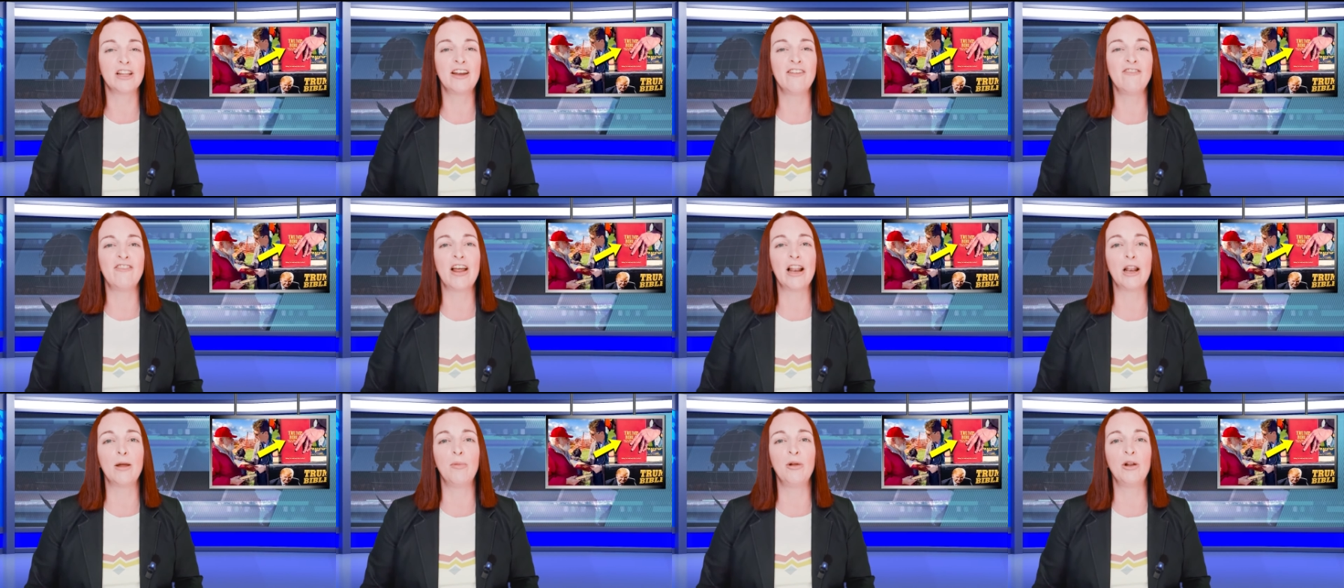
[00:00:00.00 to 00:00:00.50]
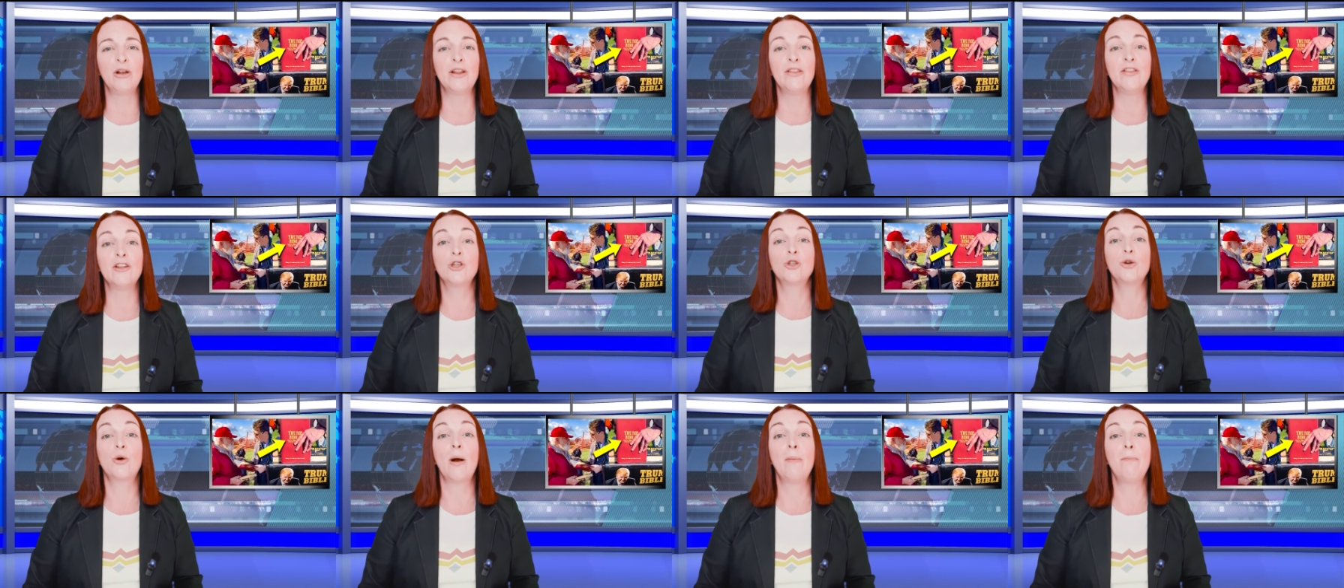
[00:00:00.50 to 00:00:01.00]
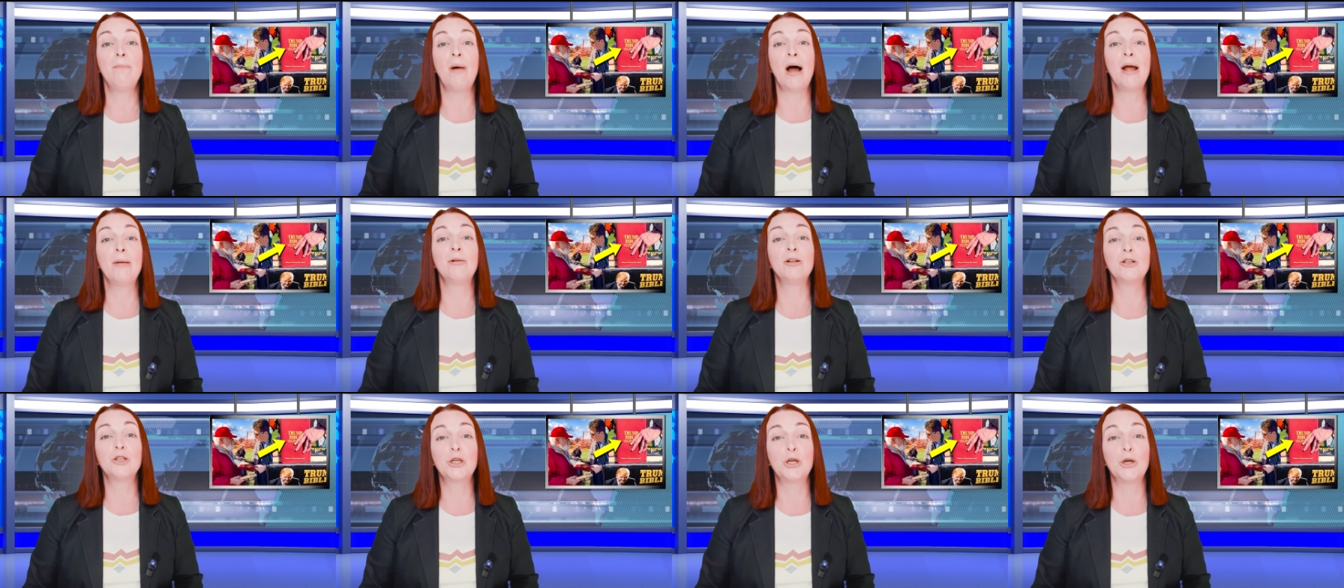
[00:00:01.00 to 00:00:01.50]
available in the Trump
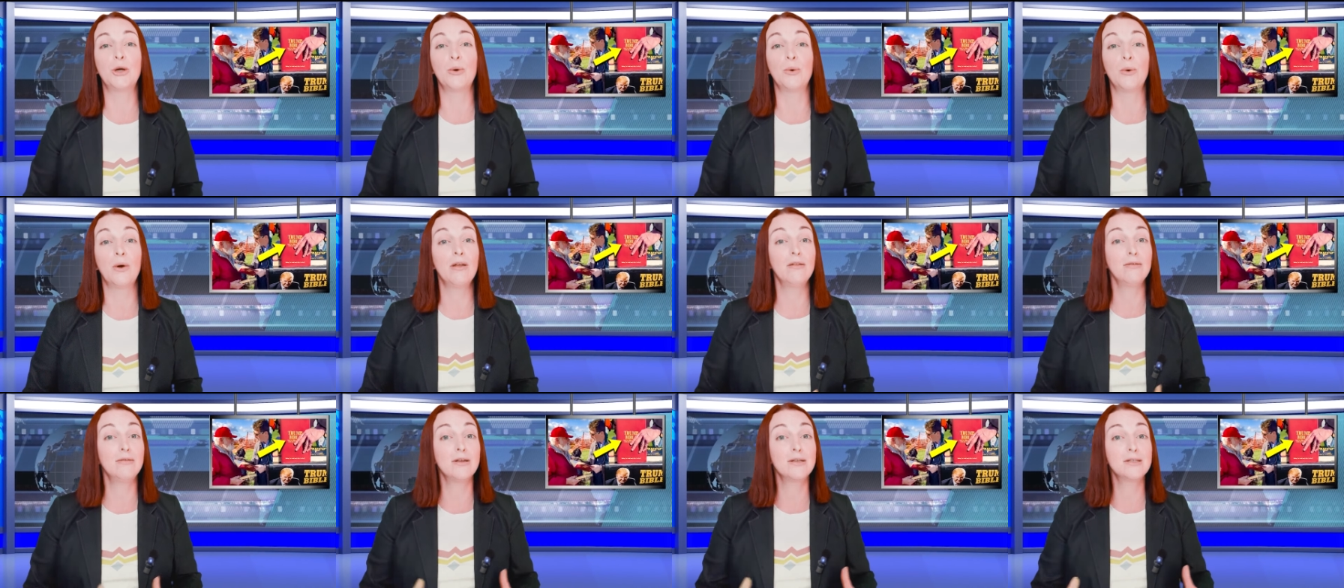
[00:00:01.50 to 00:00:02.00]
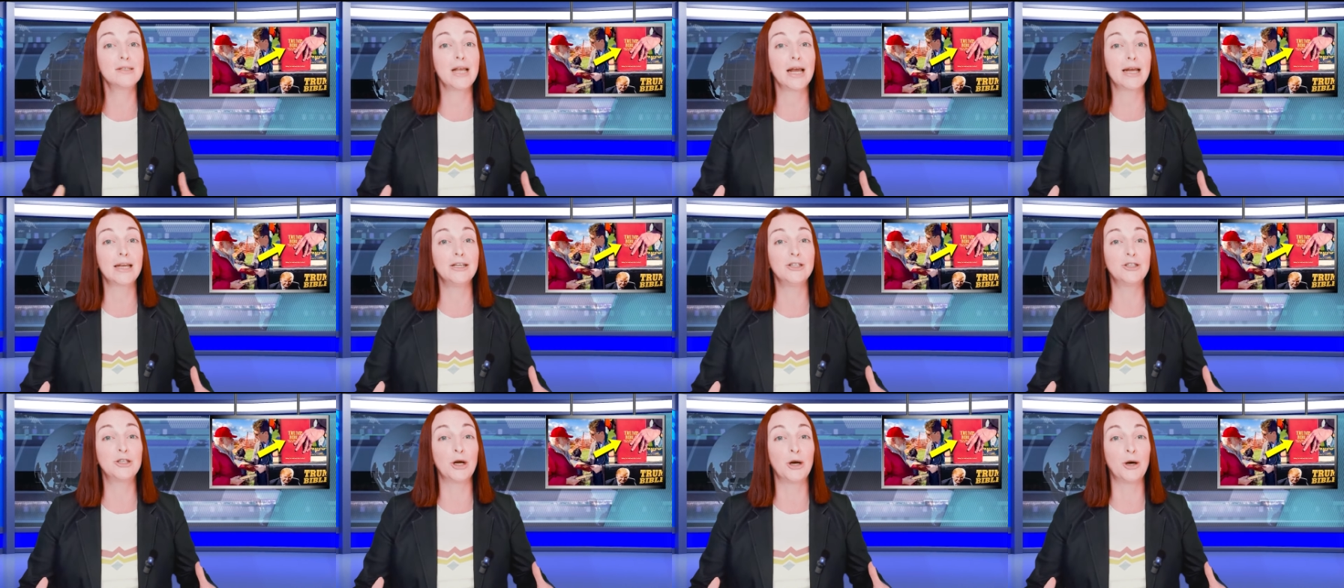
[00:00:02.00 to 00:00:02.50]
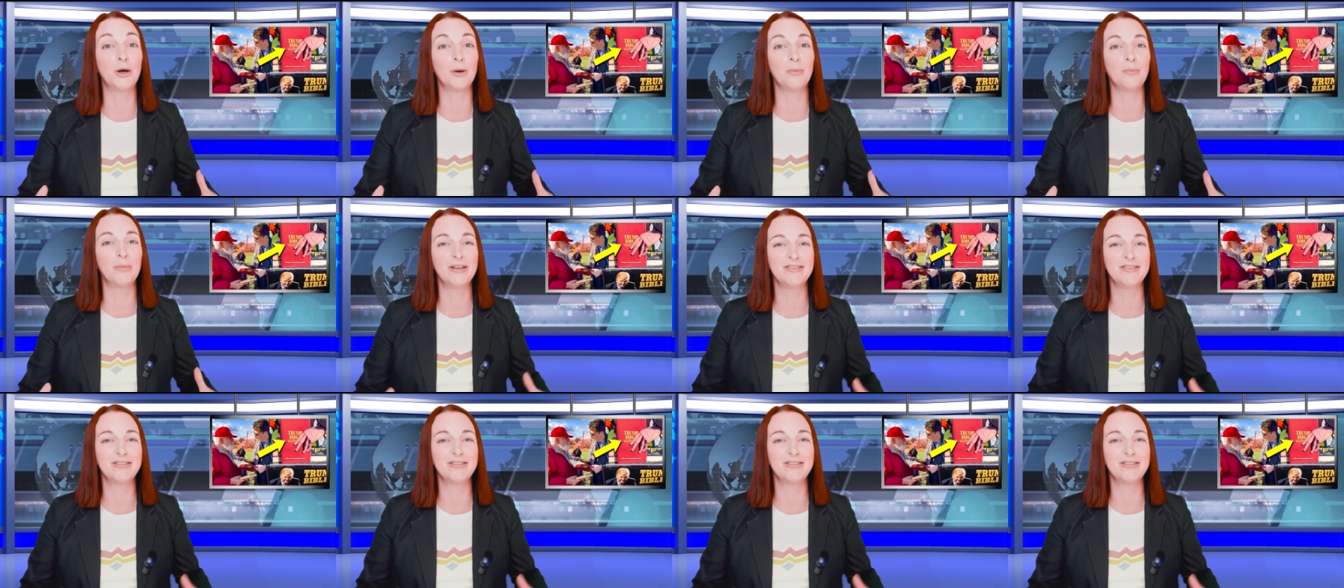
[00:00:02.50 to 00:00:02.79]
Bible 2, the second term.